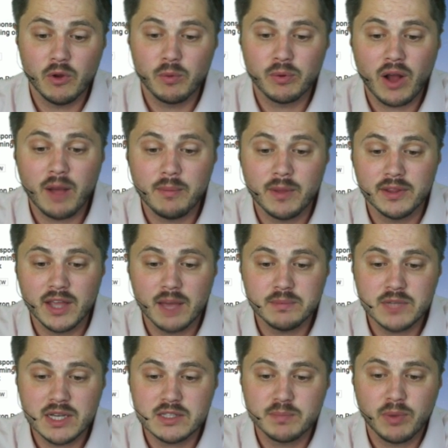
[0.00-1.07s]
No problem on the
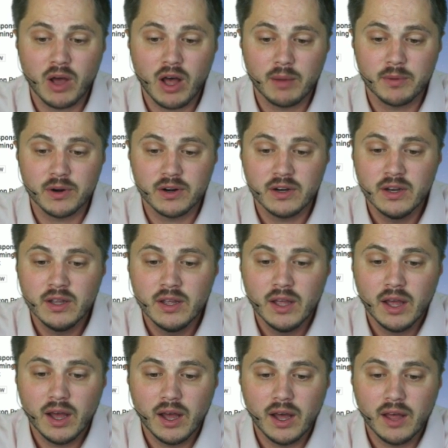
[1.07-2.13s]
updates. Palmer,
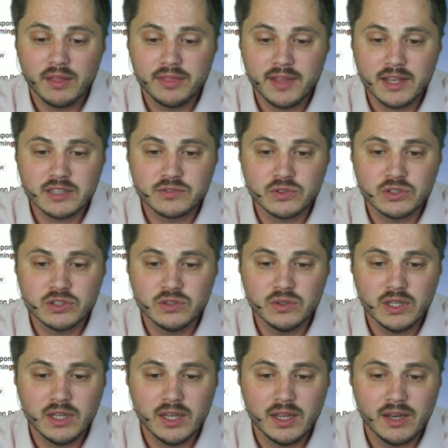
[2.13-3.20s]
thanks for
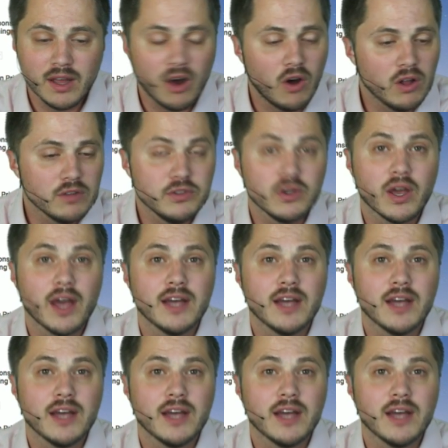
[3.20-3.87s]
tuning in. All of you